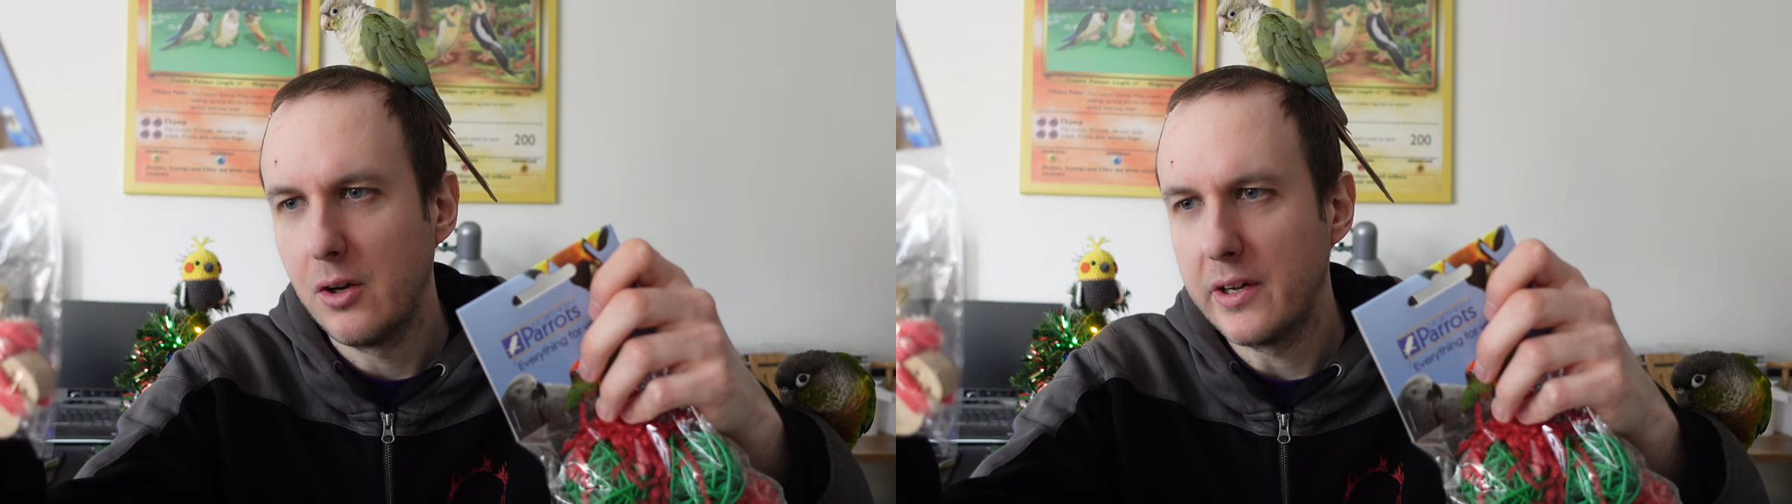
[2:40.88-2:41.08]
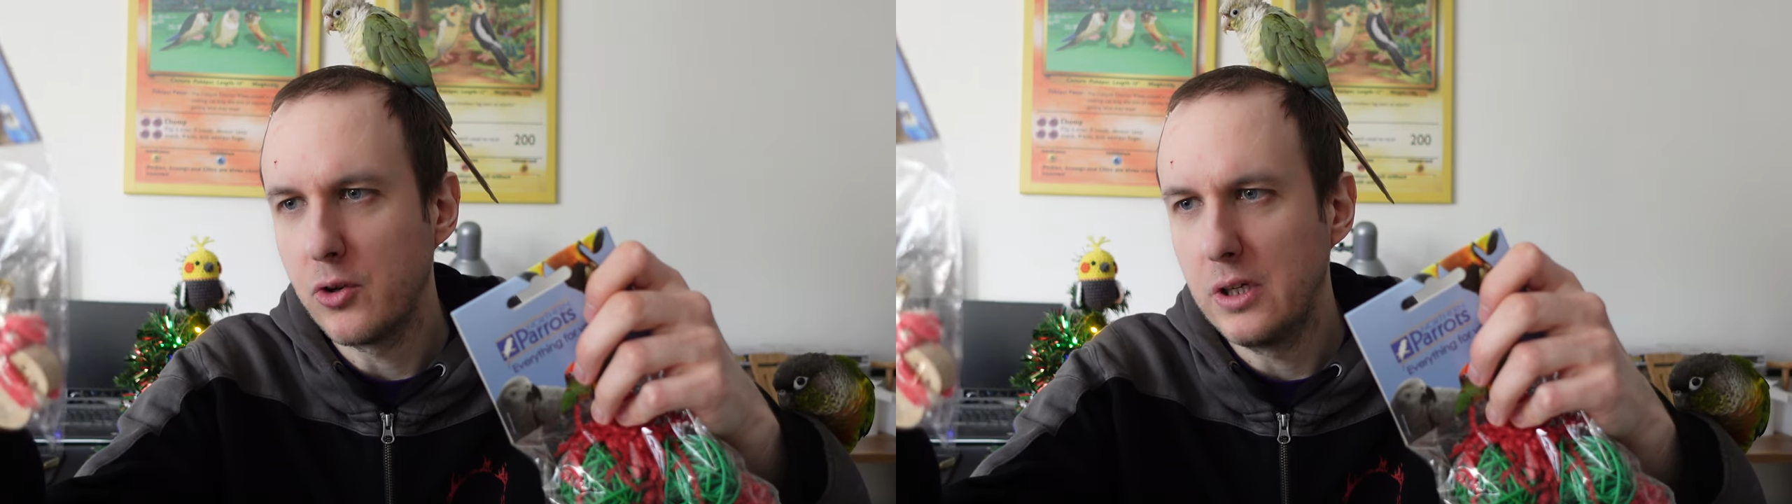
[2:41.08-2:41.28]

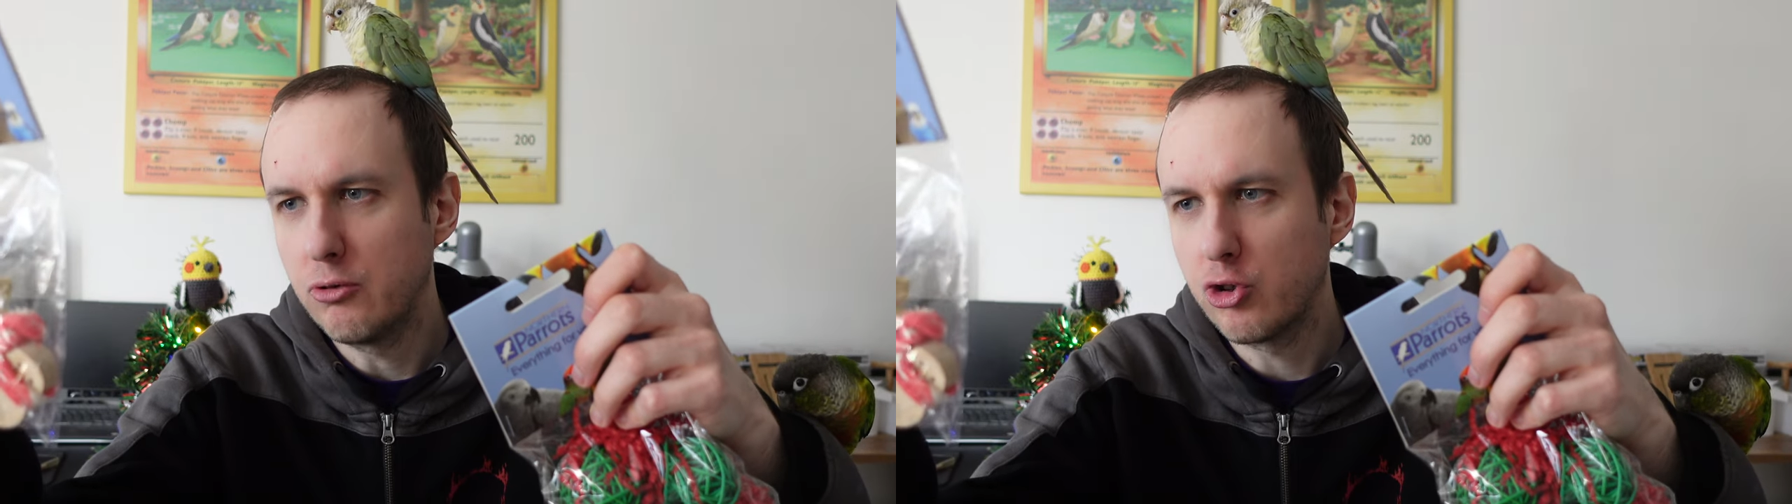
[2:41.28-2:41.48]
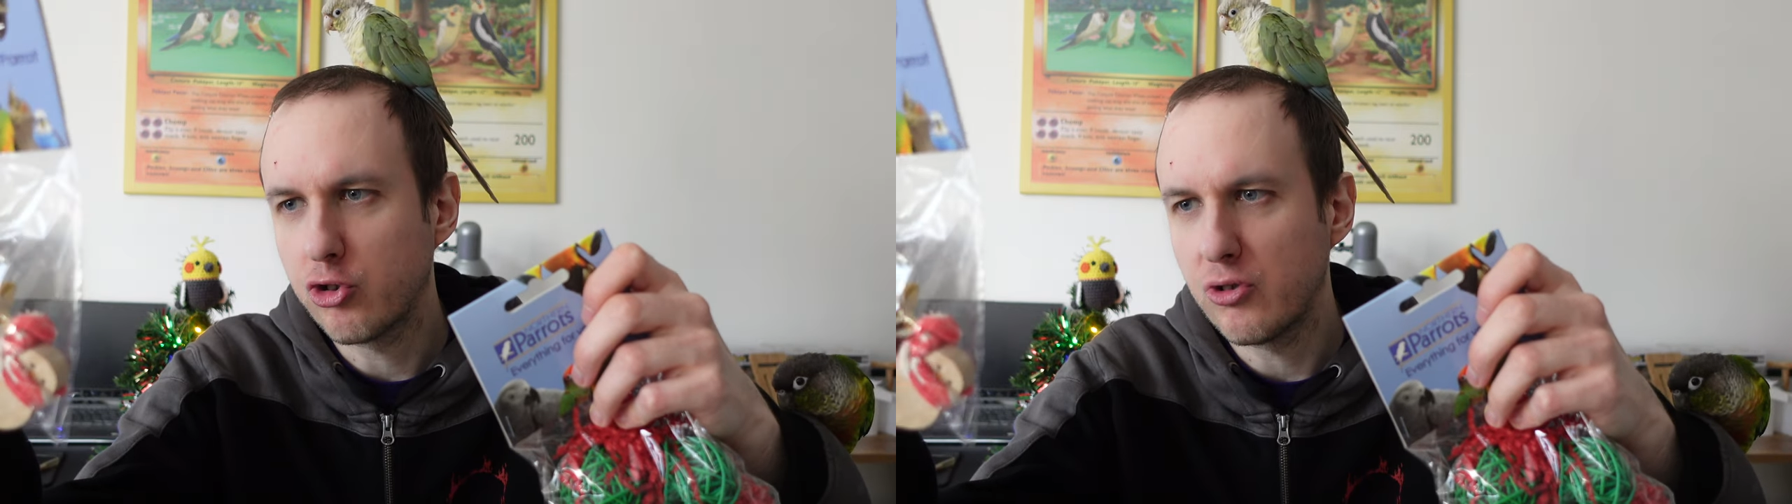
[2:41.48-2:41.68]
you've got a
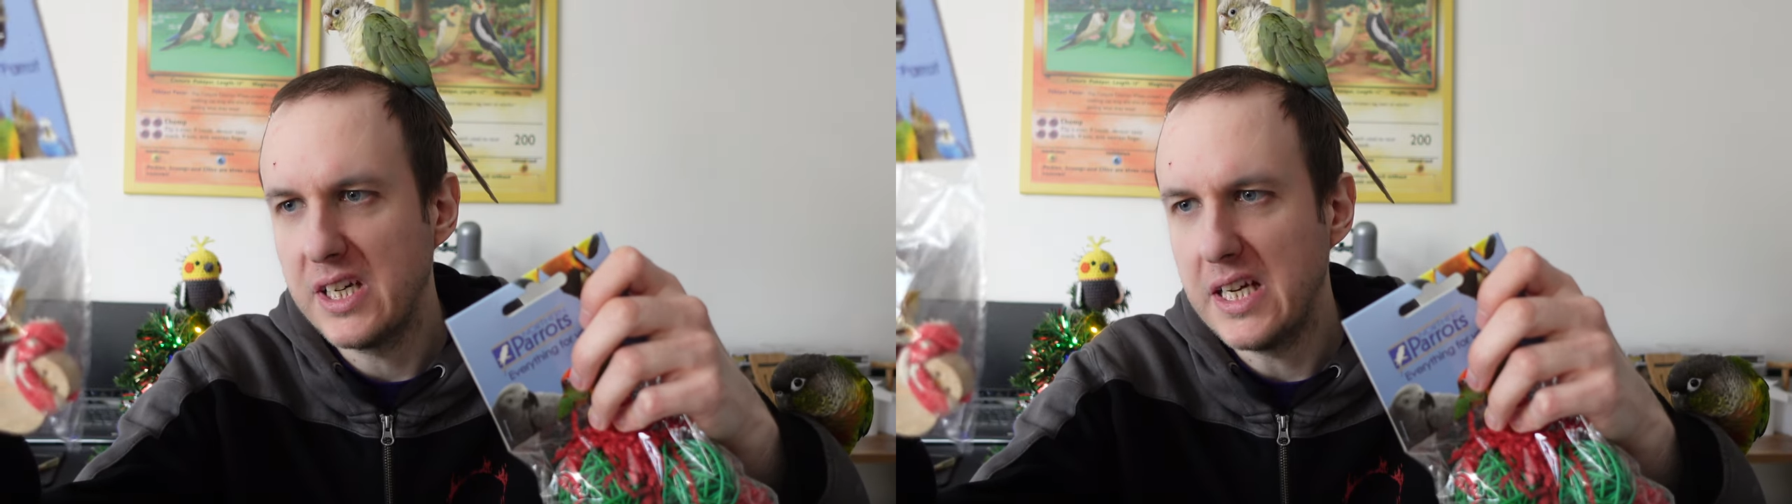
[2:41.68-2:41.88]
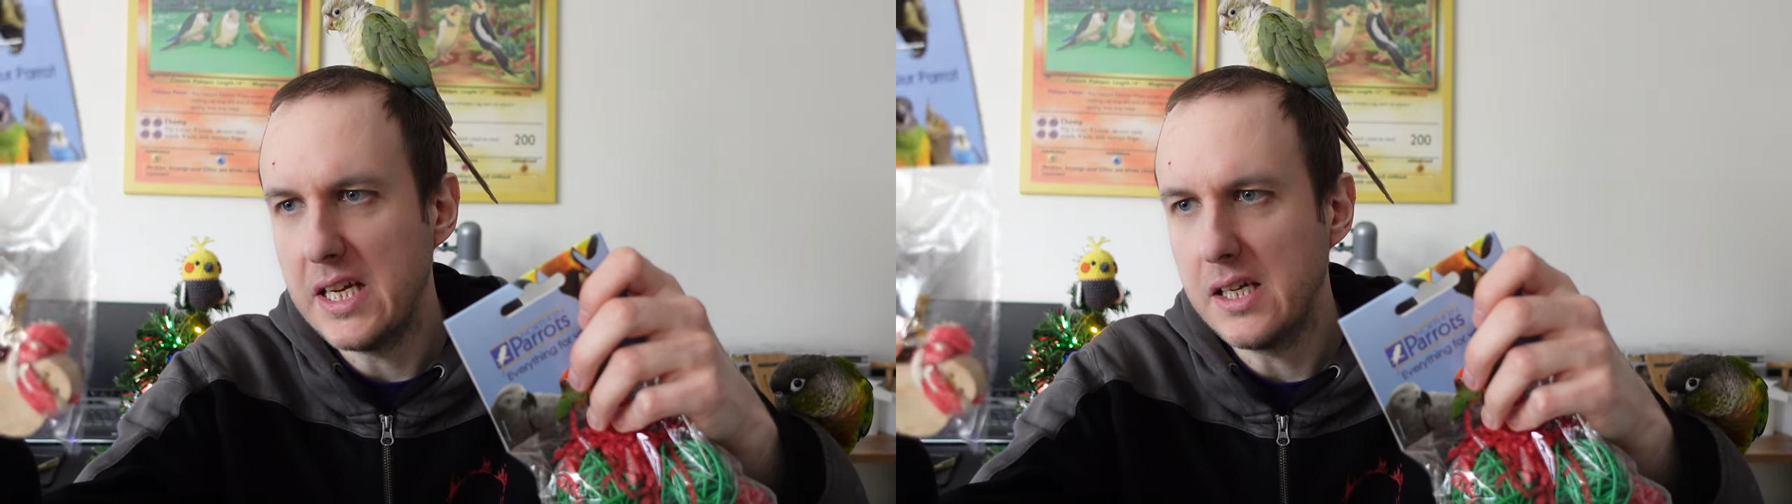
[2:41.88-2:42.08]
little
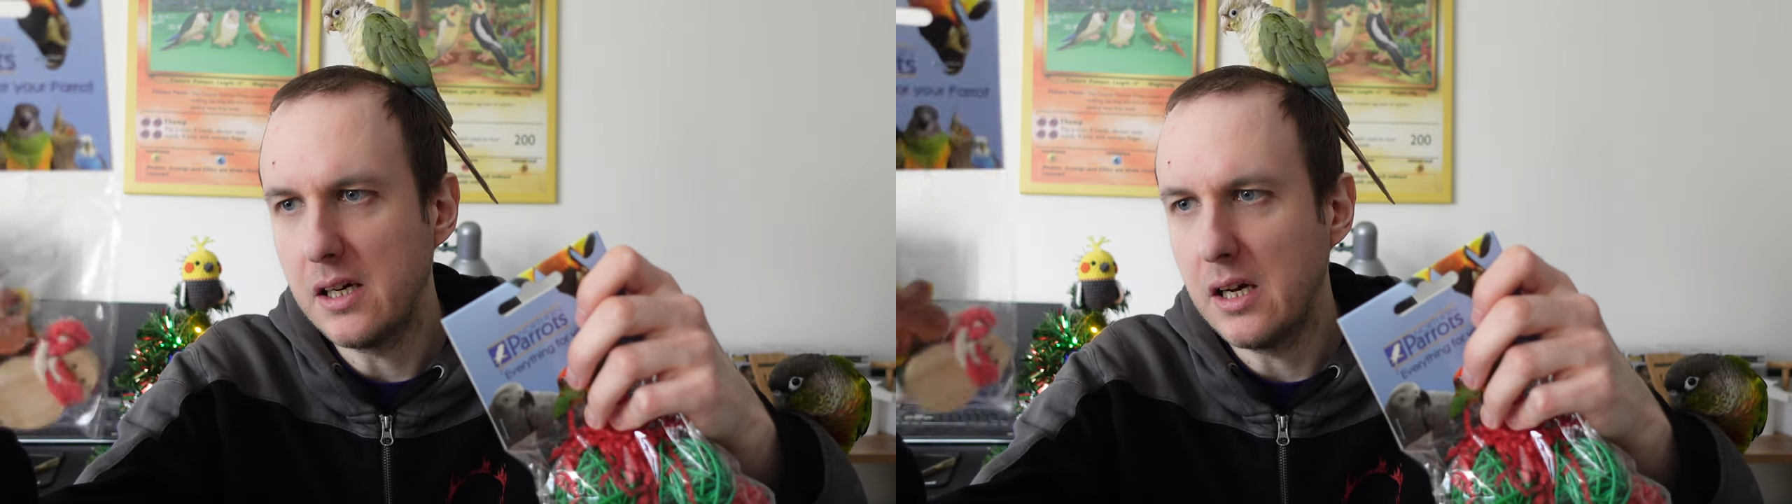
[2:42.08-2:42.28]
tree,